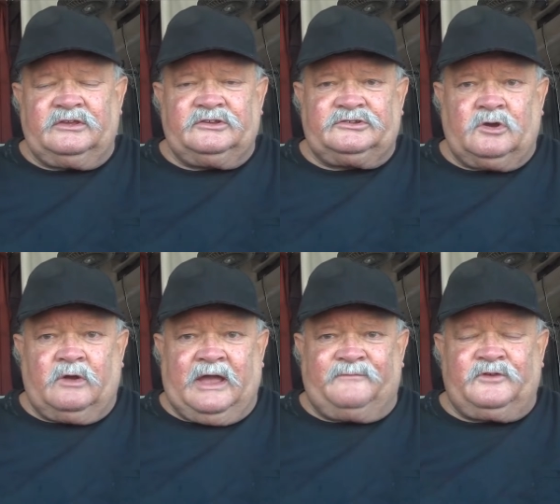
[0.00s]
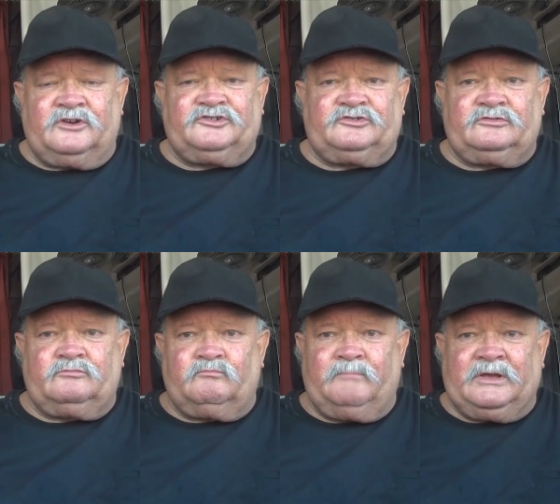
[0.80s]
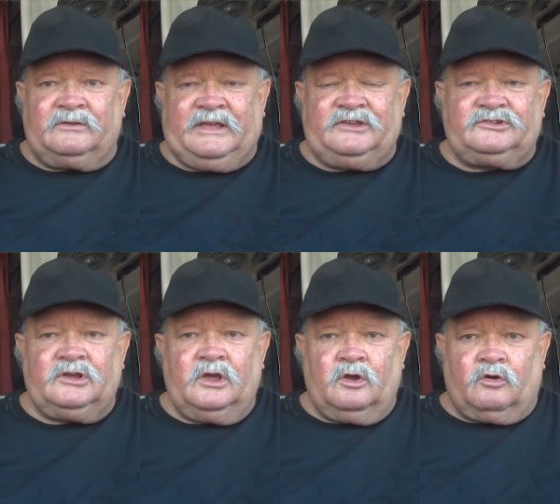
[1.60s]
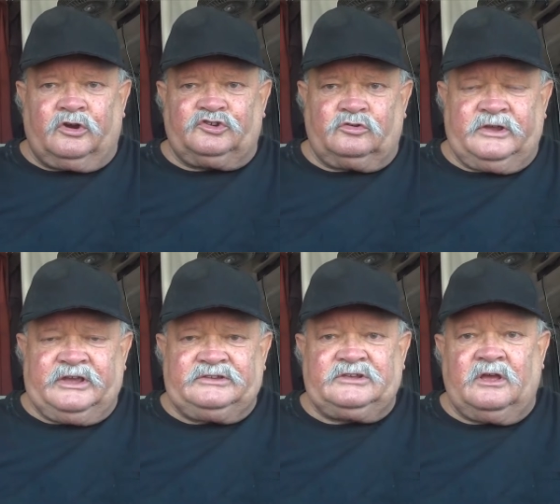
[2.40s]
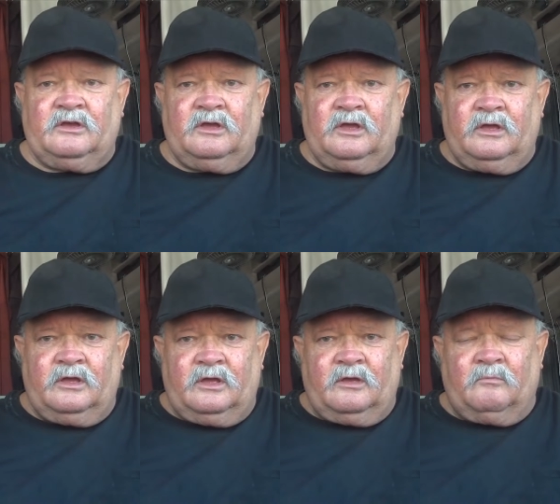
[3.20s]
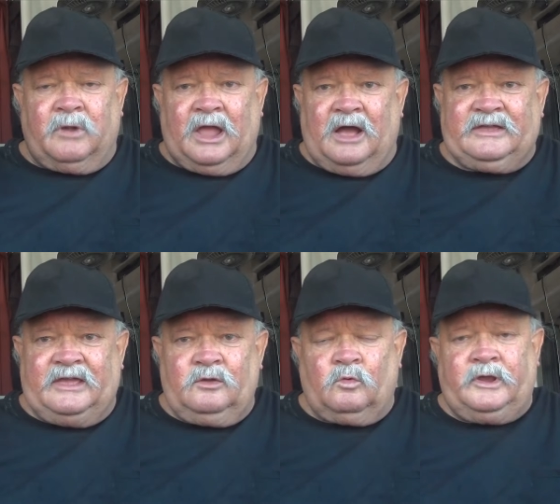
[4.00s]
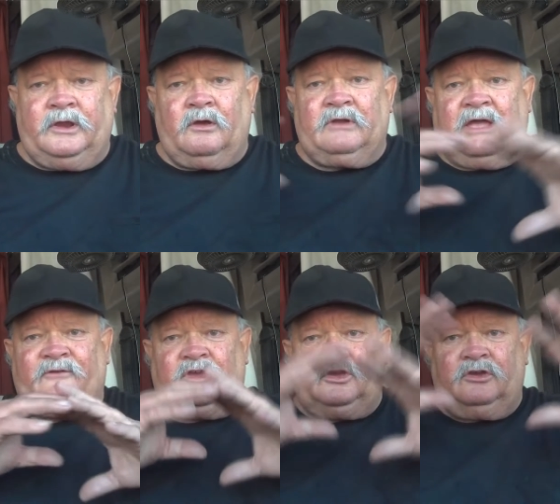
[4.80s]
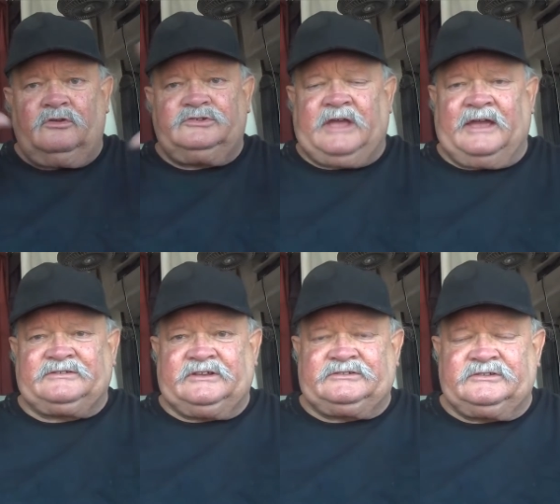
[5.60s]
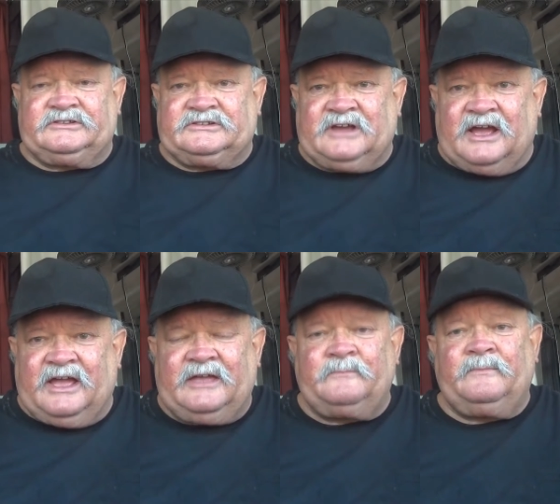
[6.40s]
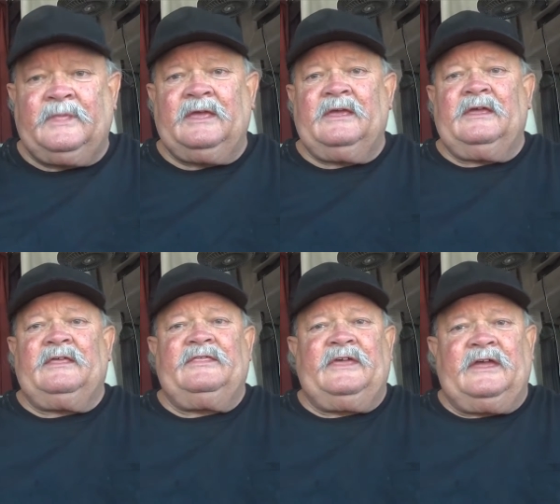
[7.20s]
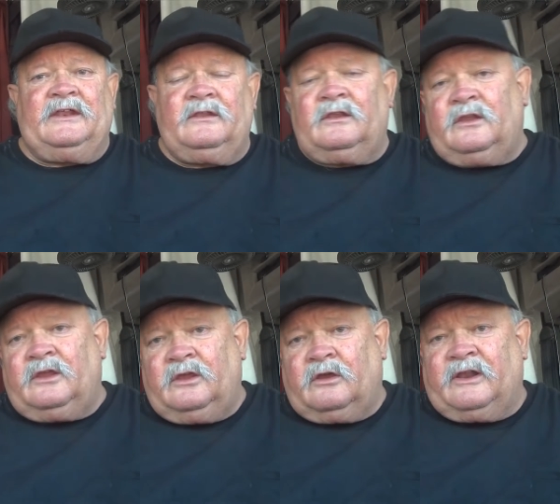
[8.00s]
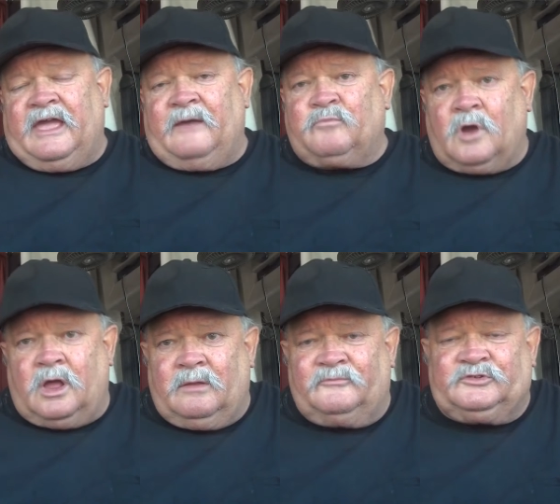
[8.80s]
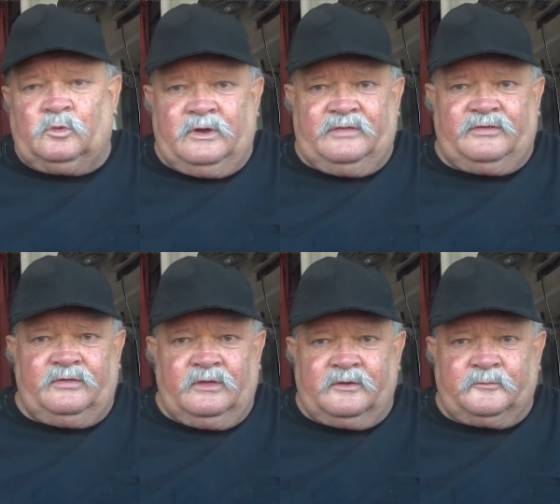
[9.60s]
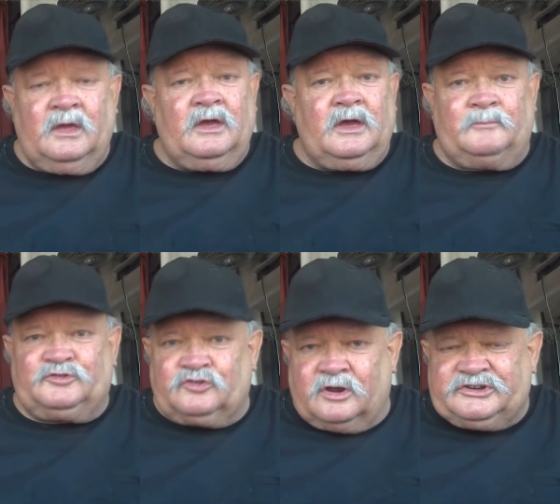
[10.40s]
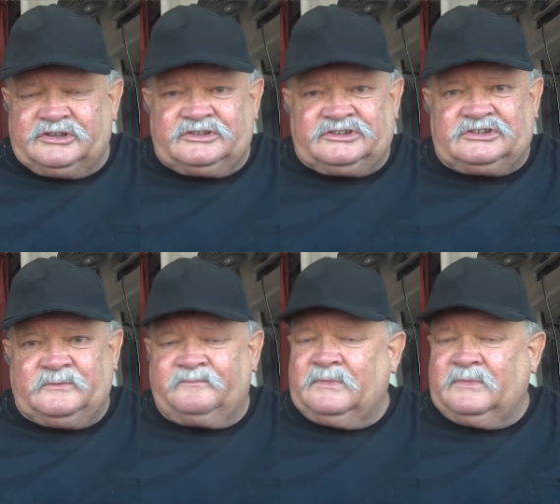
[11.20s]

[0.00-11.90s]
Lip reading: So if there's buildings or trees blocking where you don't have a huge access to the sky, then you're going to have problems with obstructions,